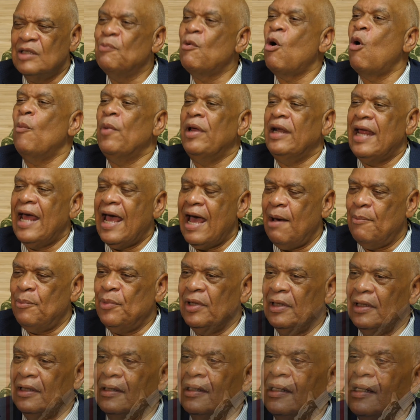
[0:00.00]
moment
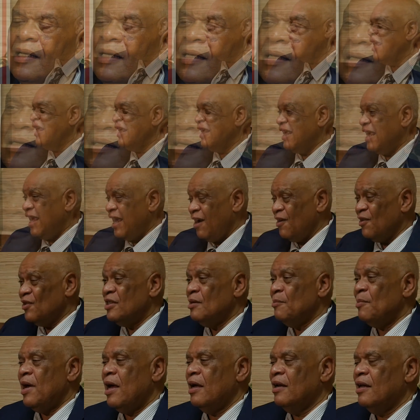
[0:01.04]
happen. He cares
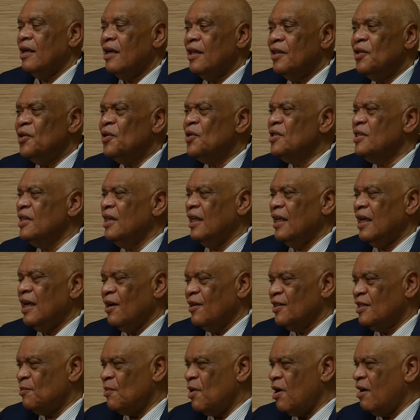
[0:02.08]
about others, and he
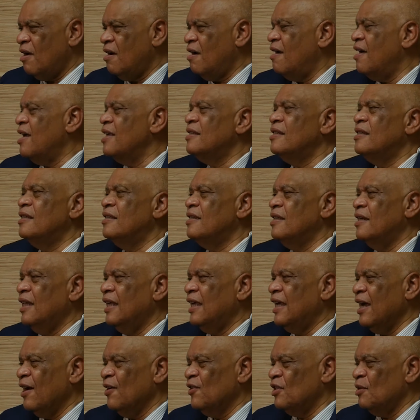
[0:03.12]
cares about causes, and he
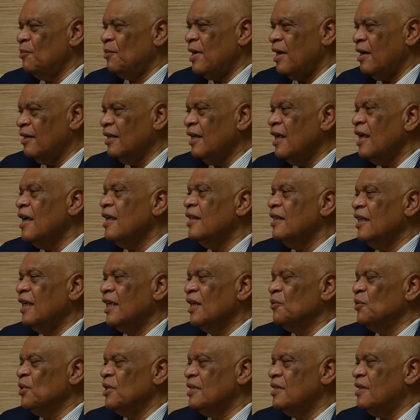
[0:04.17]
cares about the
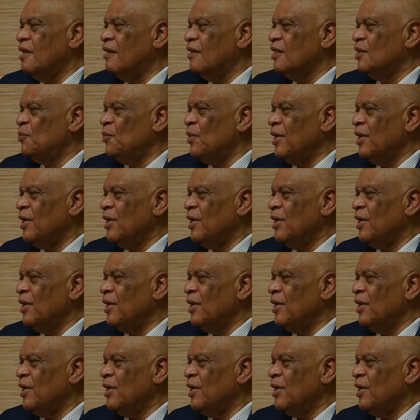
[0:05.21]
end result.